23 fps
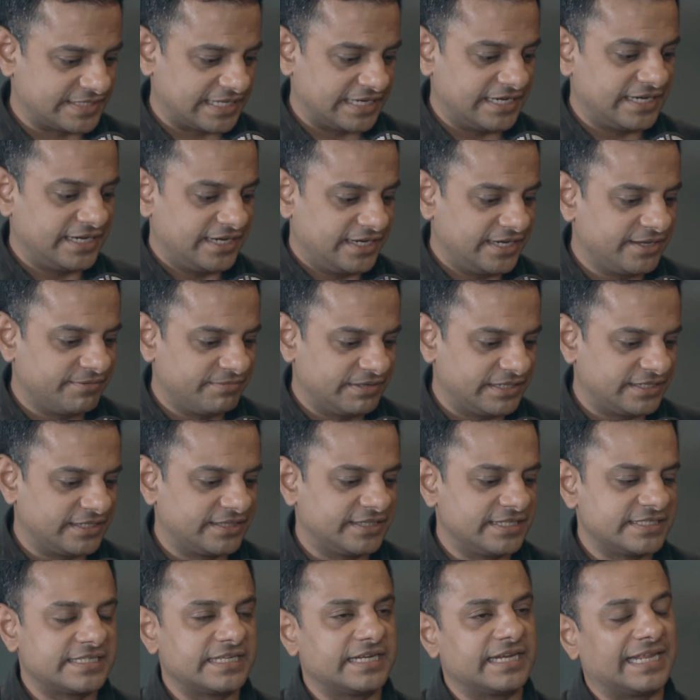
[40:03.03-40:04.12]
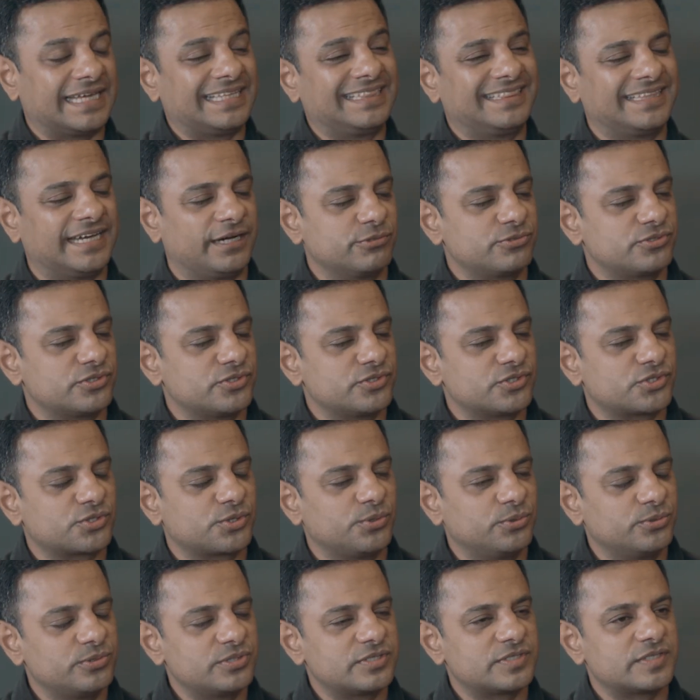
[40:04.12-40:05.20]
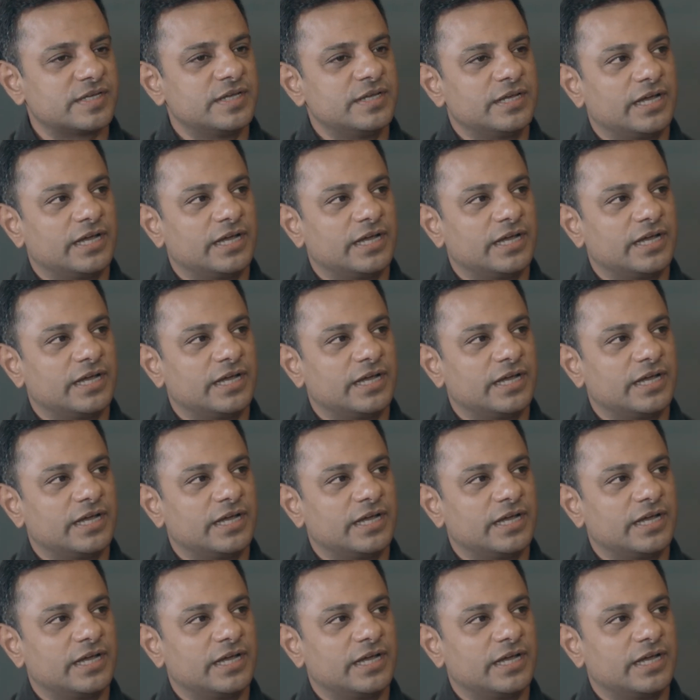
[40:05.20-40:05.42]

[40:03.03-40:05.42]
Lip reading: And in India, we did this in 9,000 schools.